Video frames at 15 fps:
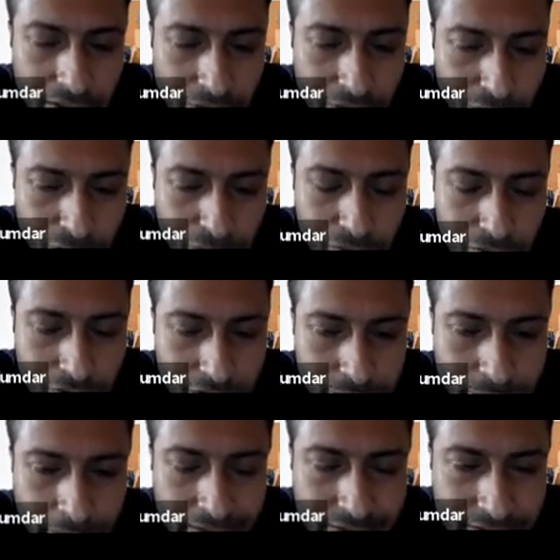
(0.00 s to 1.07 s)
do
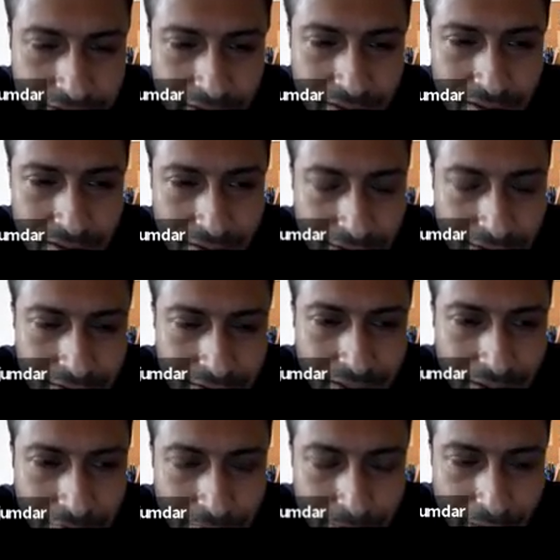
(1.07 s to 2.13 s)
spectral
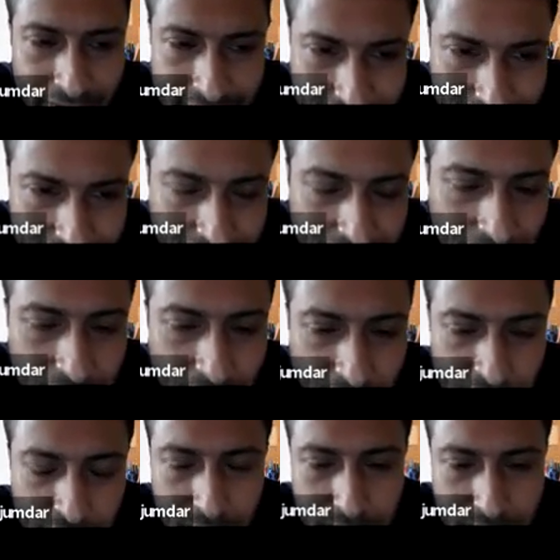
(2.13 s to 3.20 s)
graph partitioning
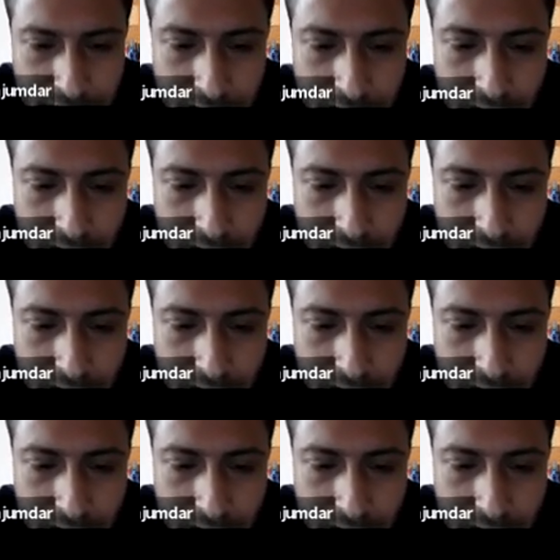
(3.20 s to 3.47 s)
algorithms.